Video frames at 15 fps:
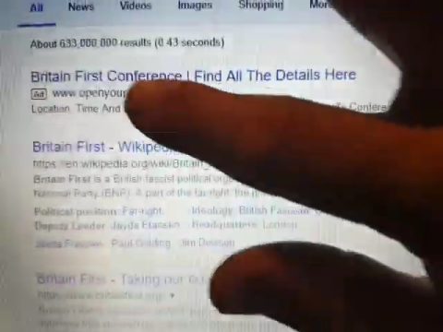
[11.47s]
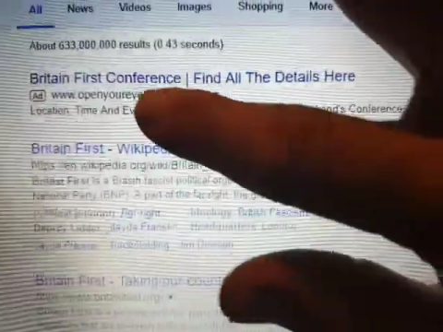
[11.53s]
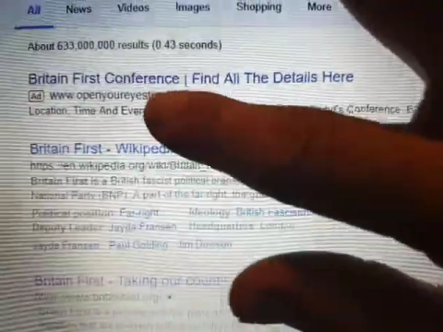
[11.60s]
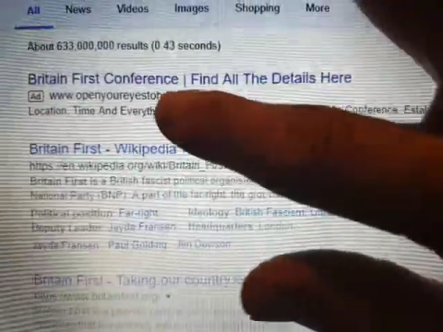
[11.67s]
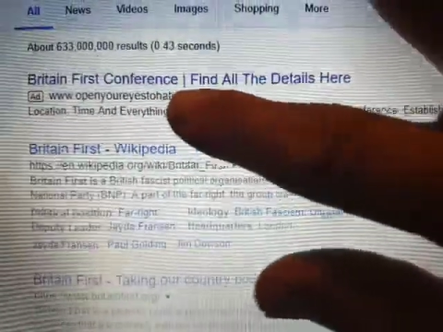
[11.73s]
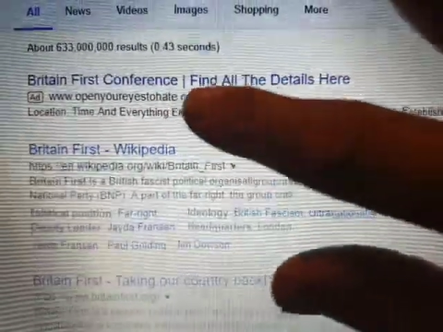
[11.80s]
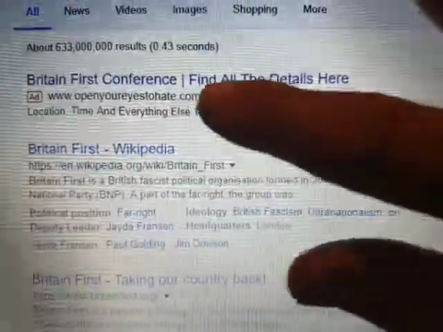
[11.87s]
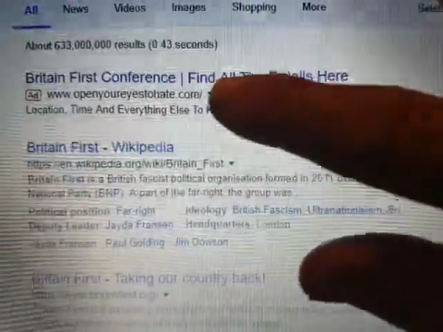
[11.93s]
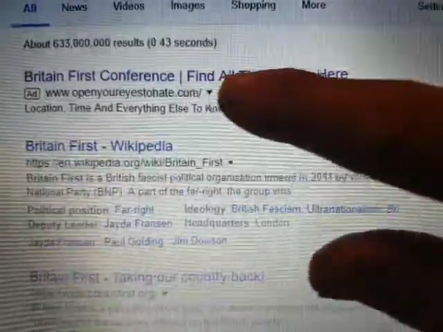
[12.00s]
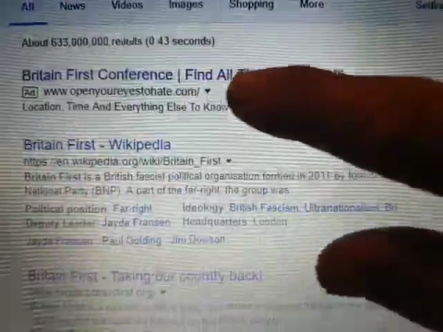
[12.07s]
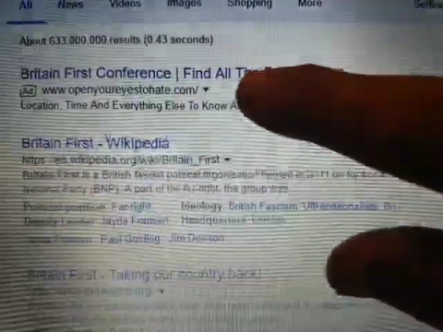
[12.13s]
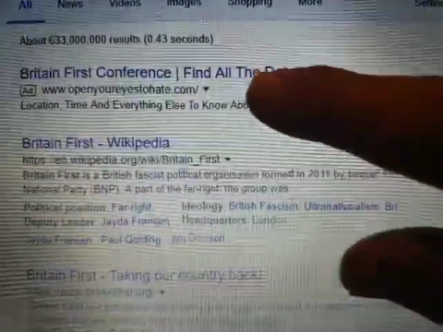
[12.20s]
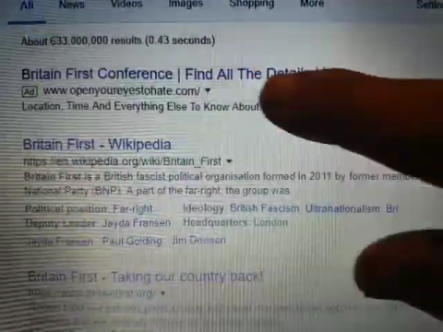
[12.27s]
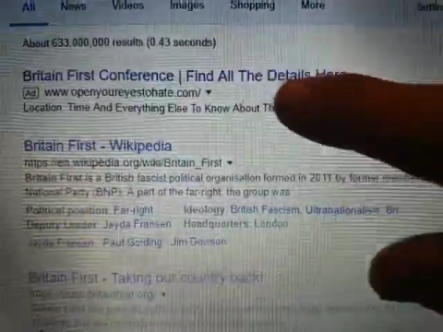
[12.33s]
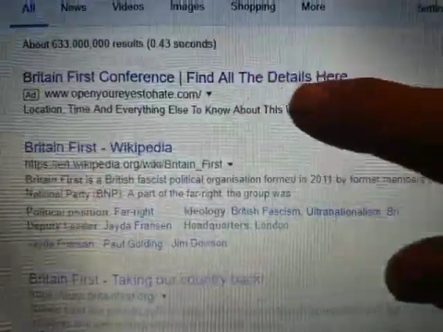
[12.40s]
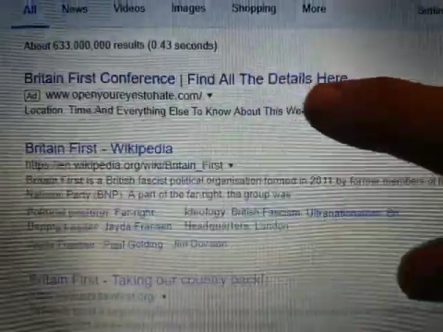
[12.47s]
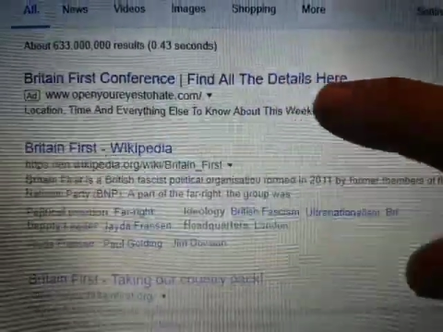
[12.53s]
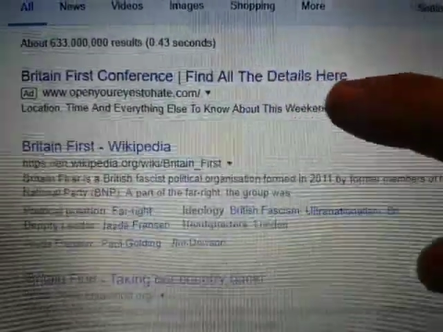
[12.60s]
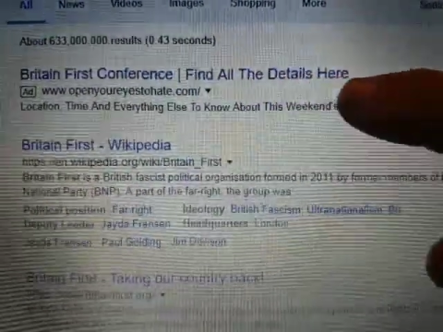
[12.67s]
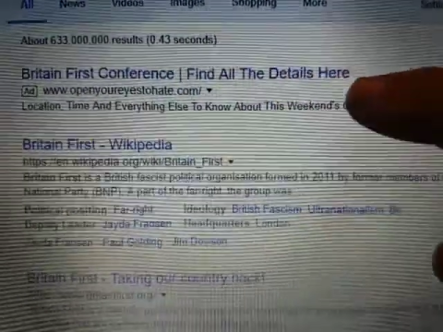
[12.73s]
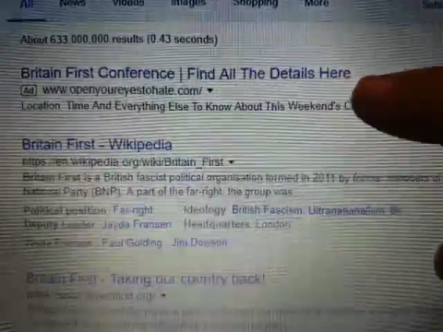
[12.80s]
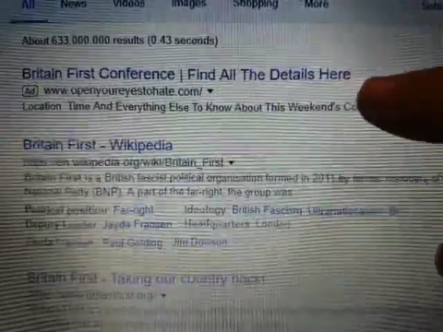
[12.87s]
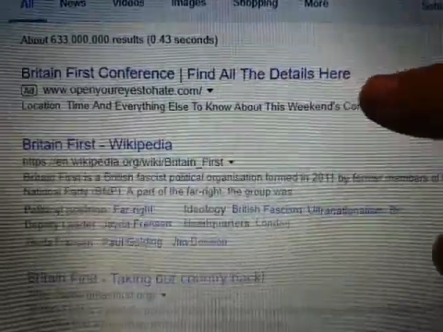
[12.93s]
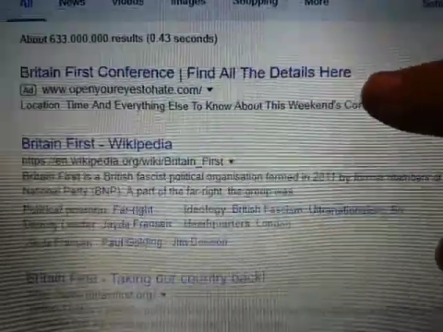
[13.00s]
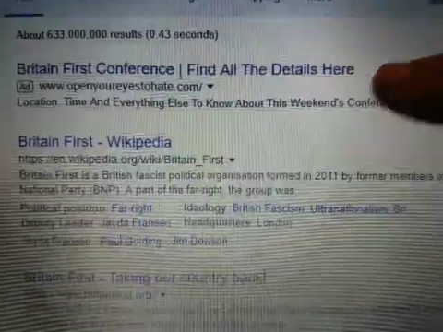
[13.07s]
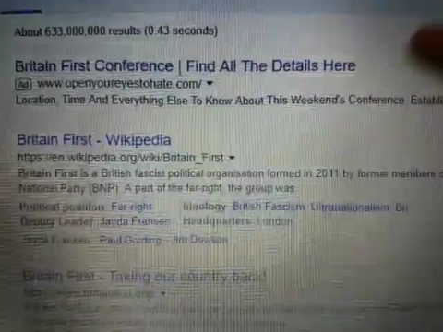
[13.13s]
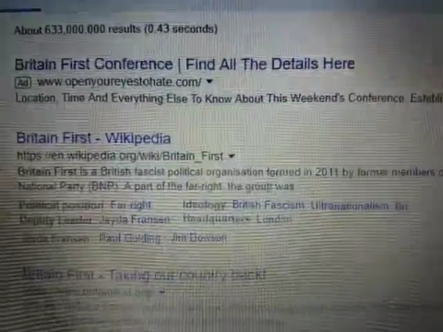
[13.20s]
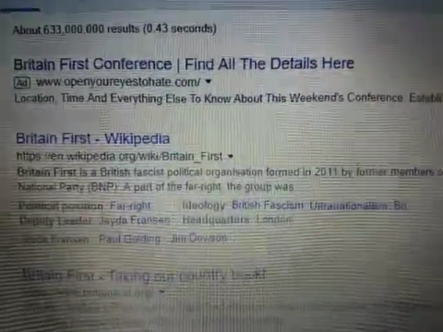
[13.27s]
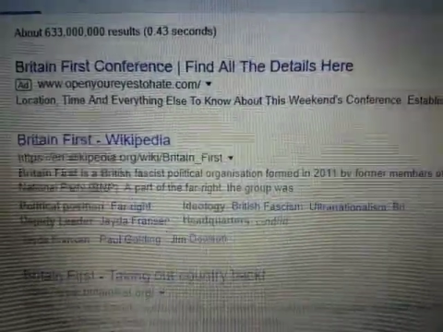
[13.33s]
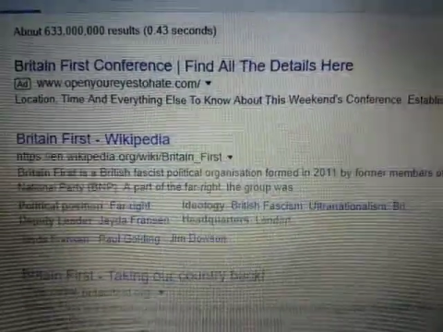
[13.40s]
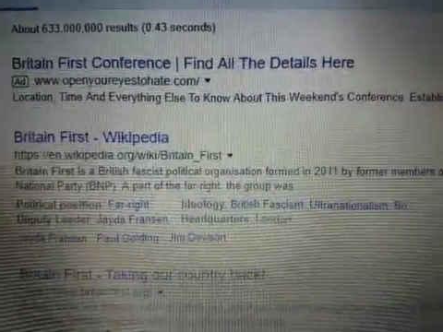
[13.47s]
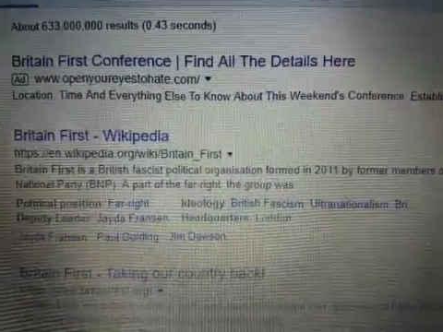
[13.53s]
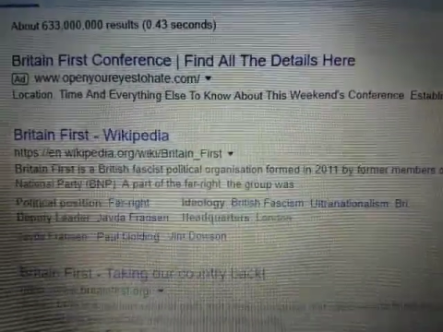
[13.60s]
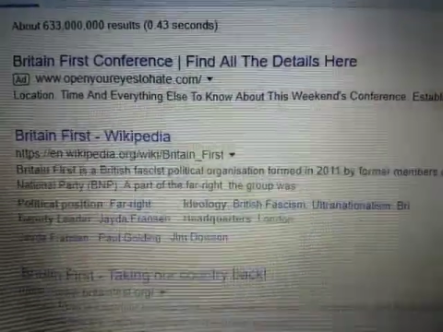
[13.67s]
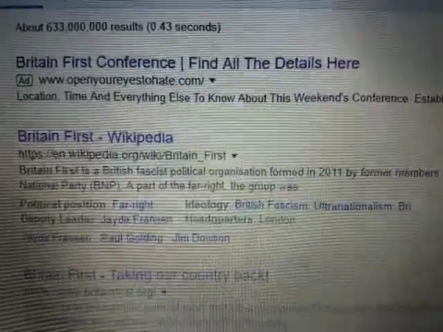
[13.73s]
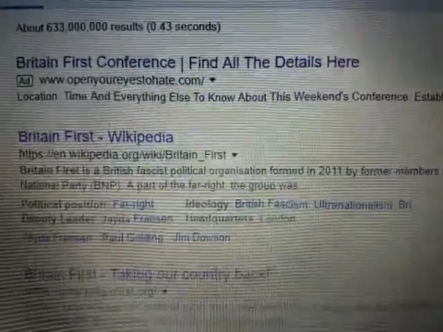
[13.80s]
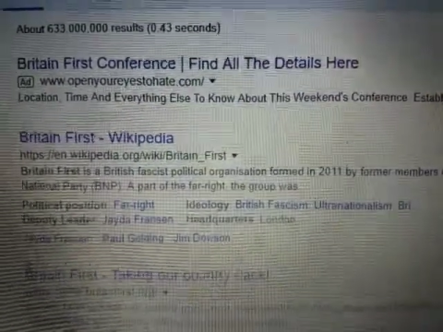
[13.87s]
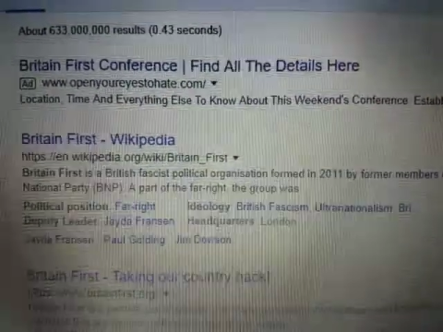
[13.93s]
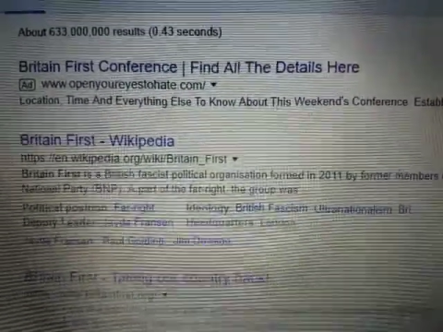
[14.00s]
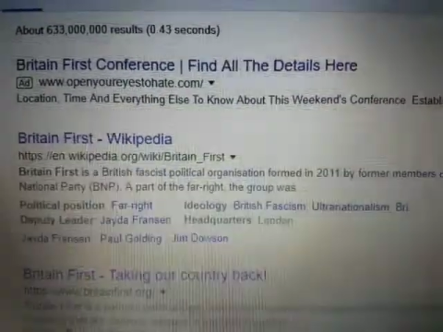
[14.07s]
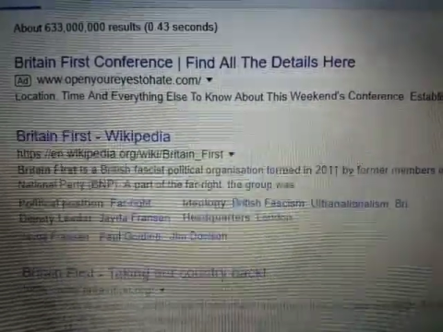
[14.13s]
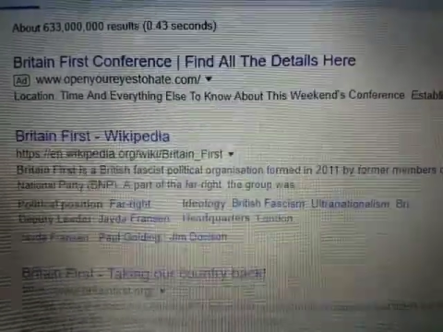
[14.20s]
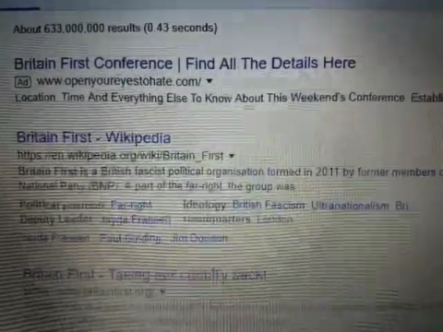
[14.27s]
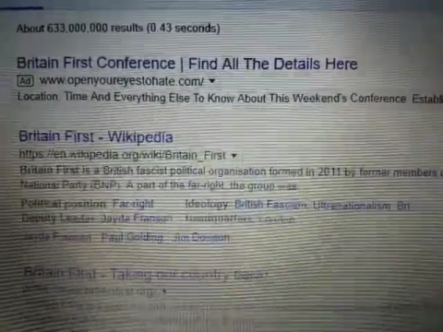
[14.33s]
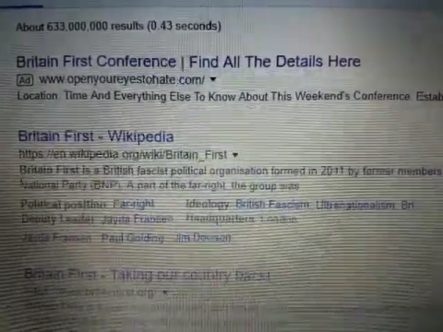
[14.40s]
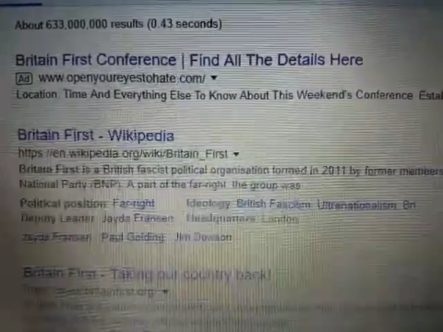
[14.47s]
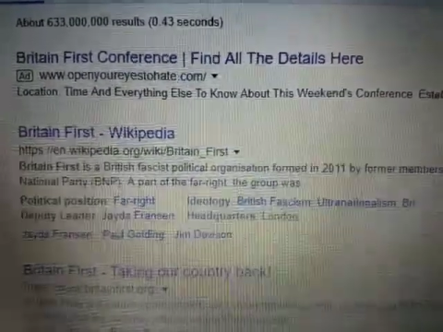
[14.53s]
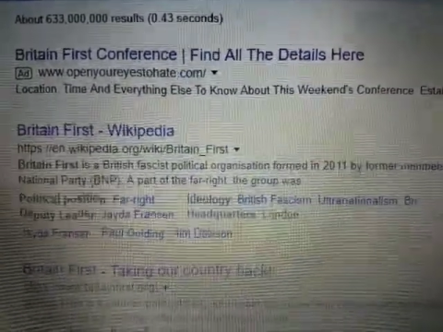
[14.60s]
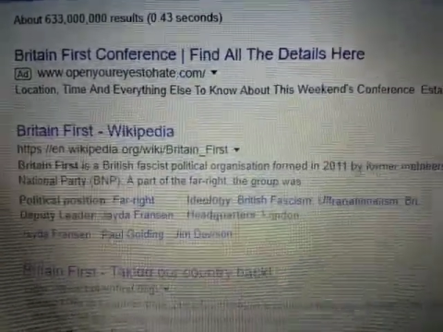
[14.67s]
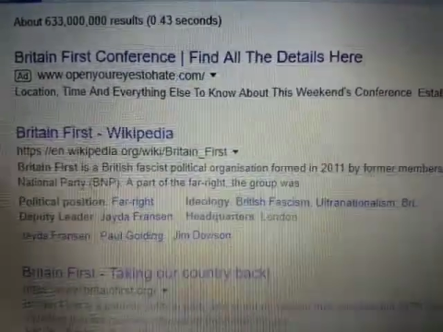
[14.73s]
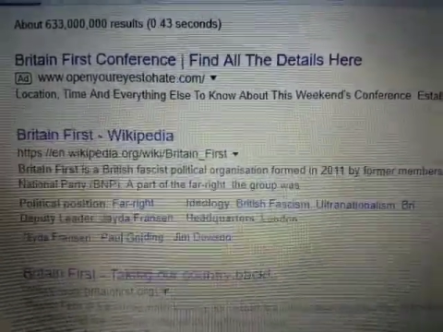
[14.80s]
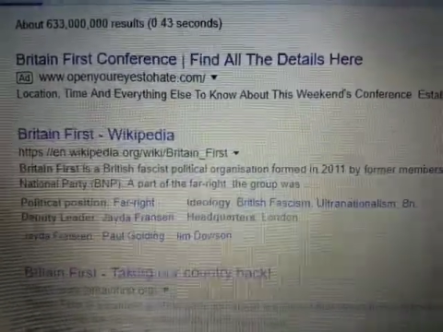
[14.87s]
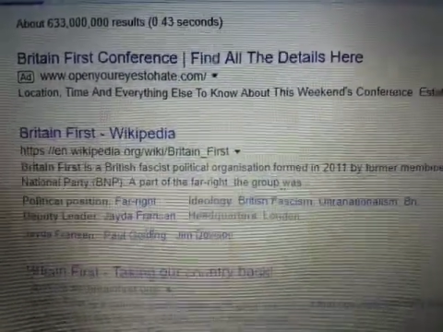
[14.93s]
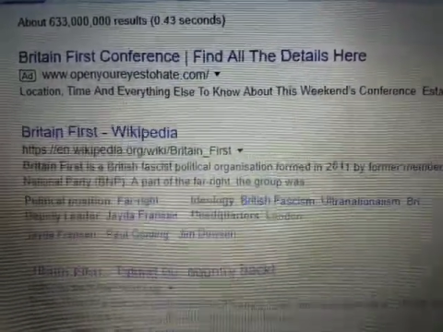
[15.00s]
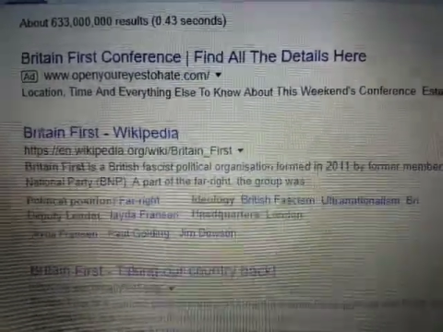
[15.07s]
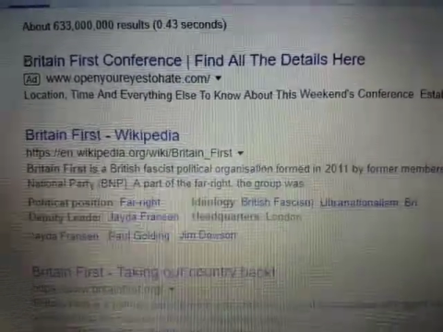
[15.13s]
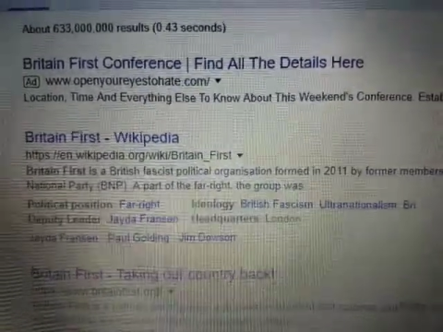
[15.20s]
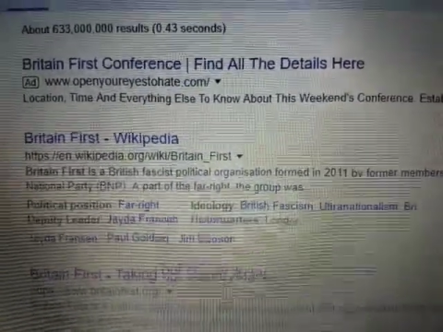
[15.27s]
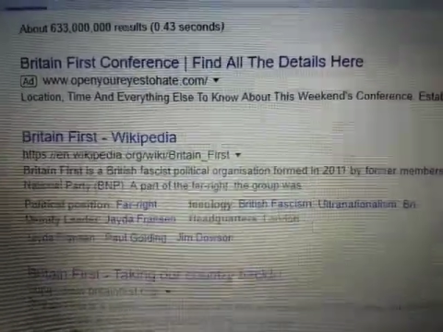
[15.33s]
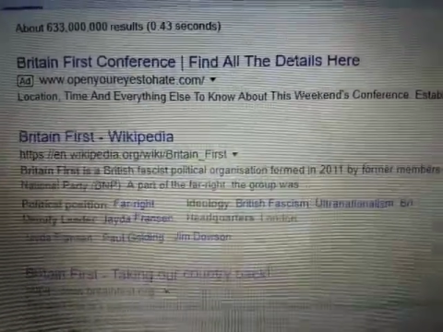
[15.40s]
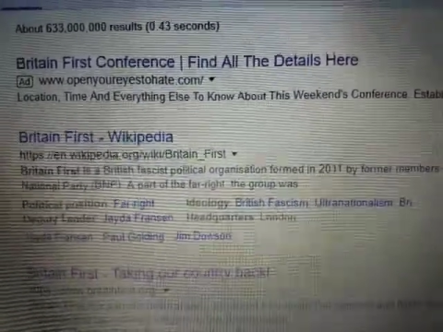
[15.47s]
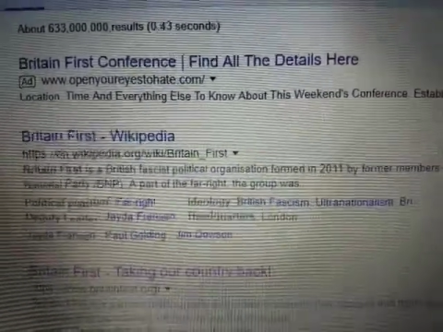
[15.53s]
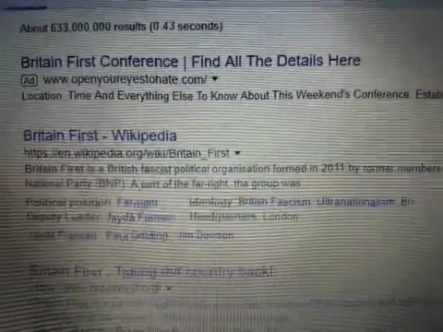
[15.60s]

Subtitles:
No face is visible, so there are no lips to read.